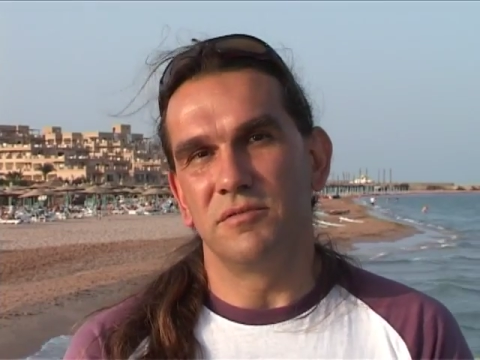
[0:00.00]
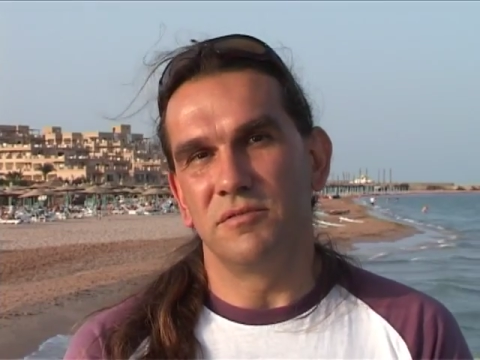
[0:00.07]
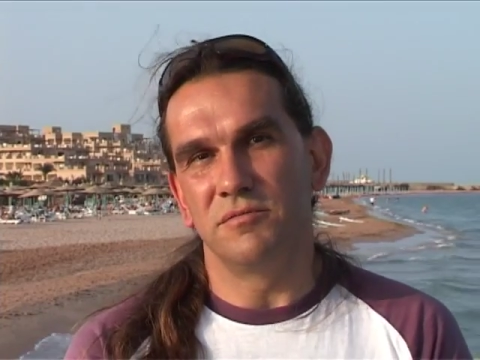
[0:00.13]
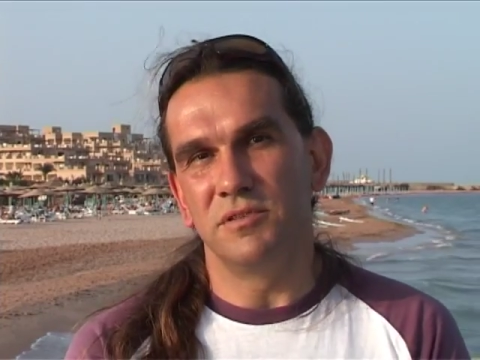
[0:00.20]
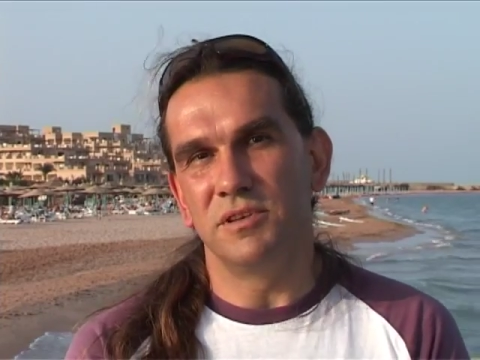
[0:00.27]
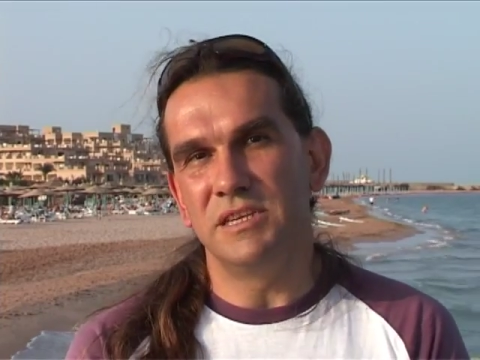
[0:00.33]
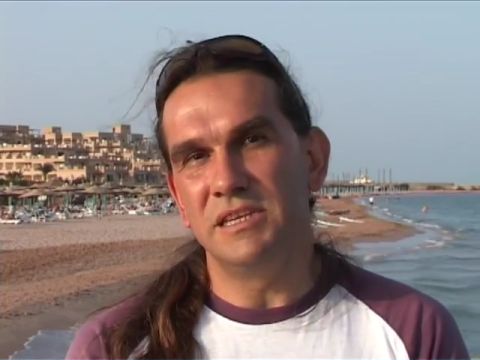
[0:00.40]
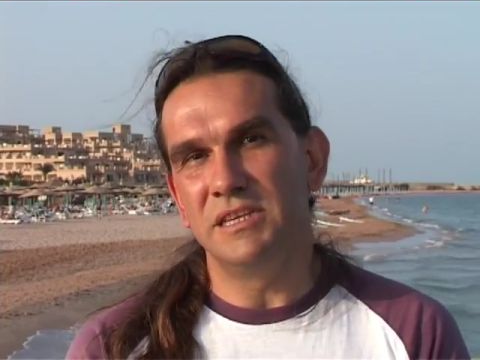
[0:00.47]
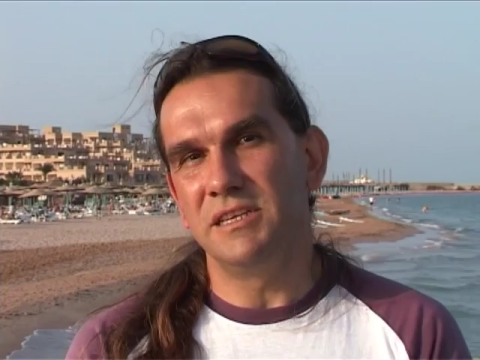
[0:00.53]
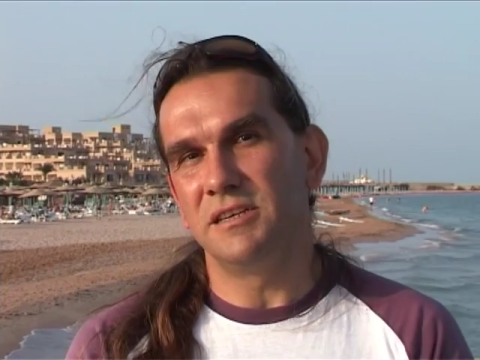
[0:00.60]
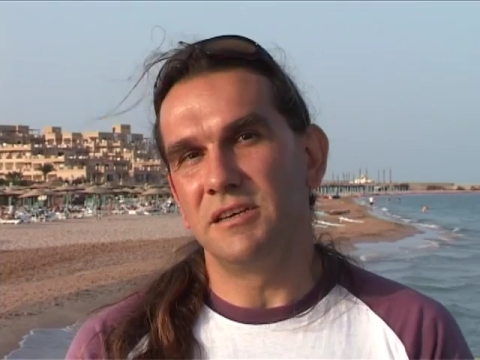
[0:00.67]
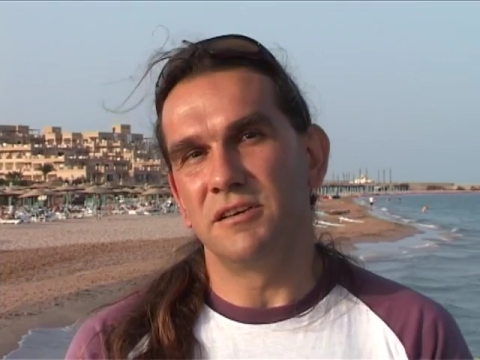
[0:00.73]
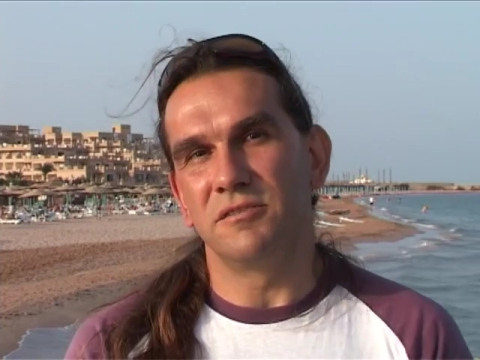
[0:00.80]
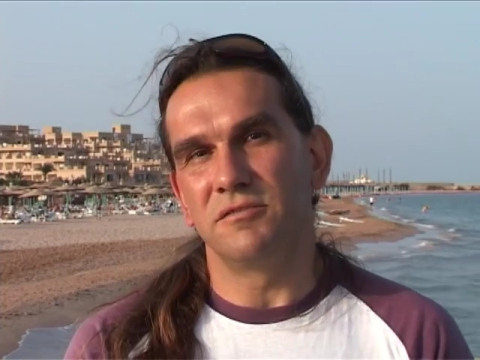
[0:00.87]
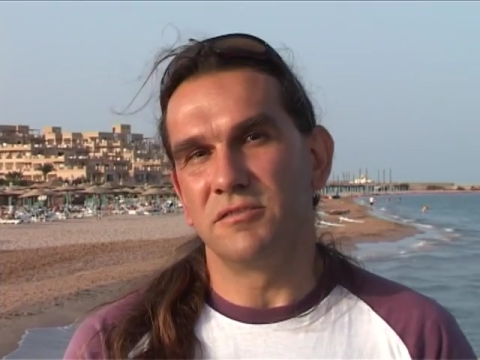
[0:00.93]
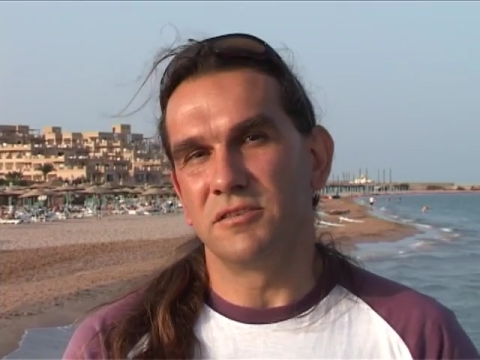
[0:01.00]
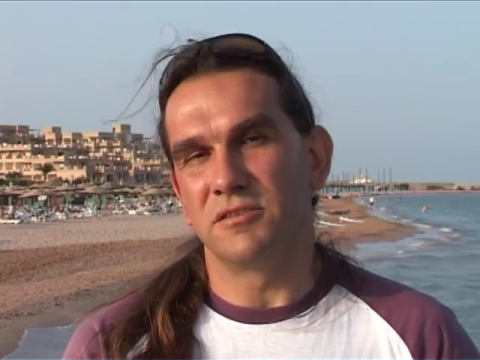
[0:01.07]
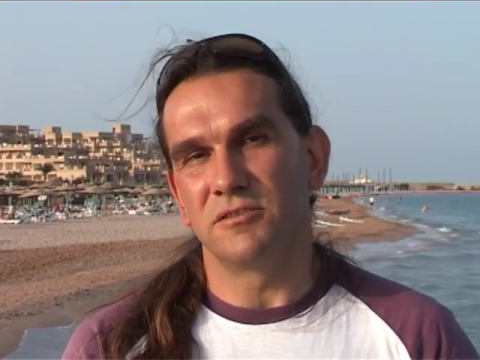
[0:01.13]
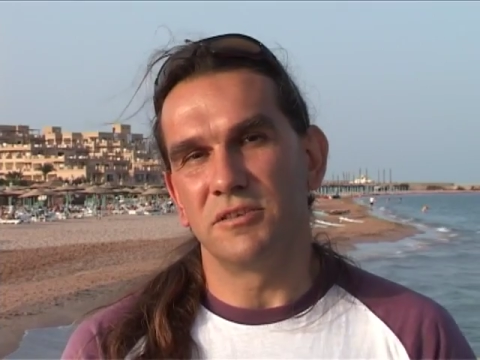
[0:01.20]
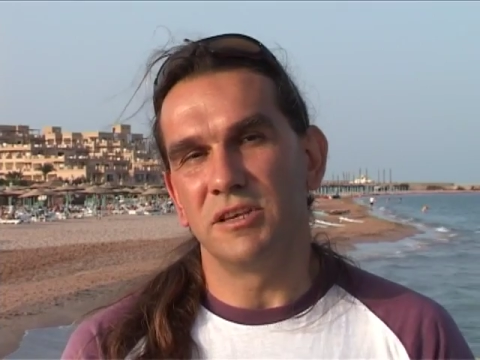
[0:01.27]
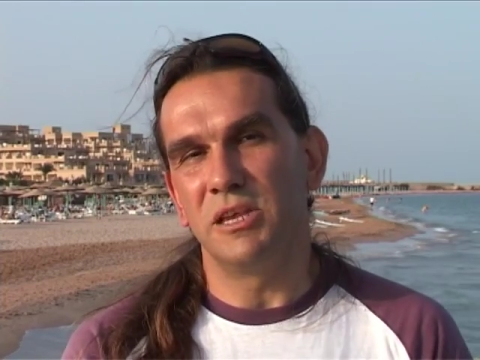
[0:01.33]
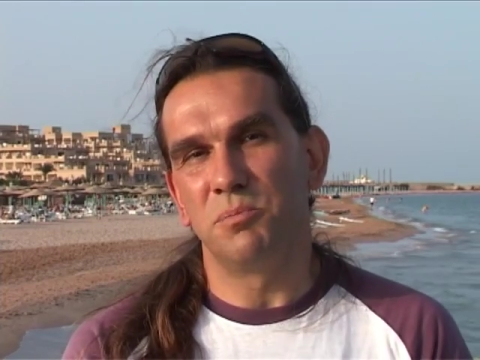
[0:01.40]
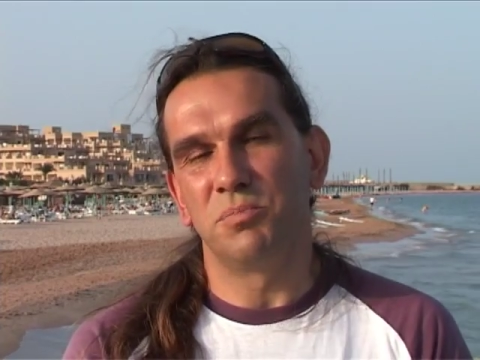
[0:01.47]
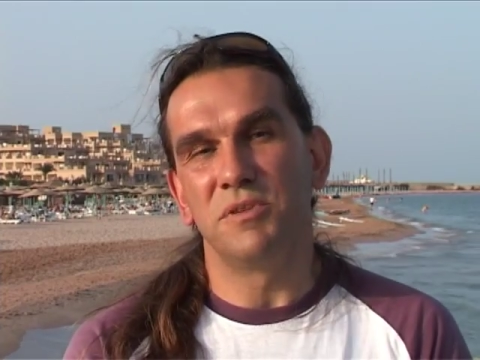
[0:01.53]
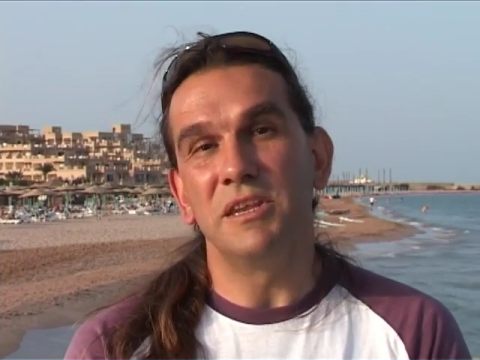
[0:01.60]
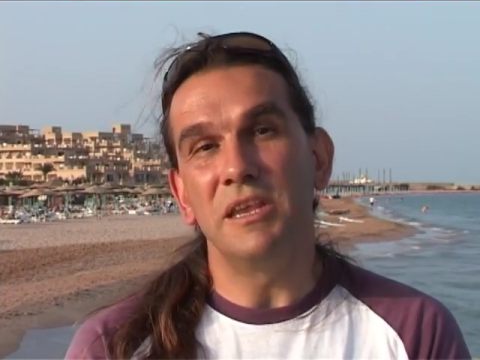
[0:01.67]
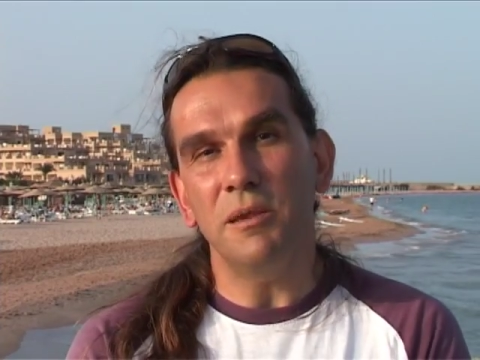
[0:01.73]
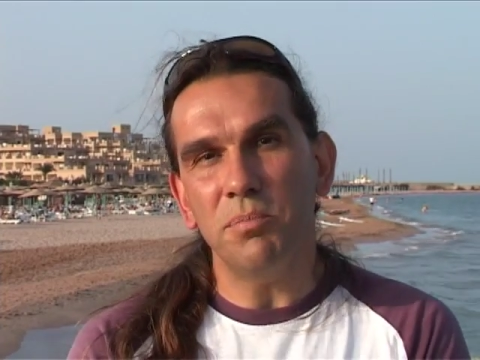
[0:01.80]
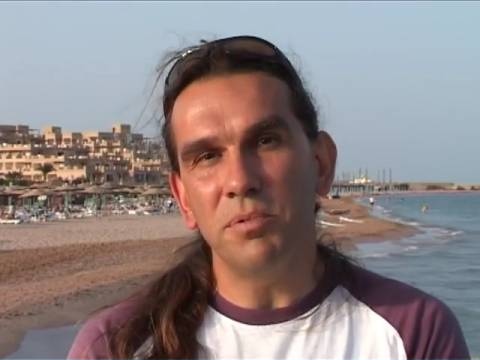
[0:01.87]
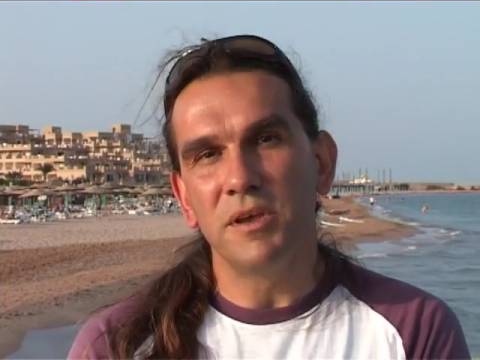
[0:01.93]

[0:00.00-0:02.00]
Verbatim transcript: knee and hip deep.